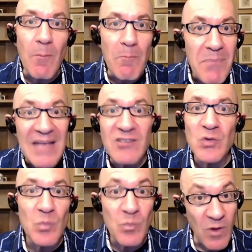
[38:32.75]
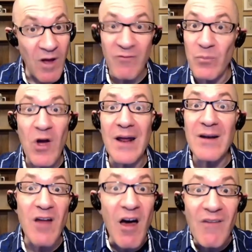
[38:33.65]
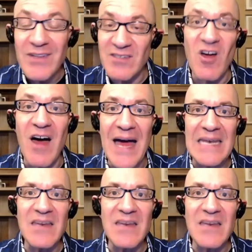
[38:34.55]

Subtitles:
best product of its kind,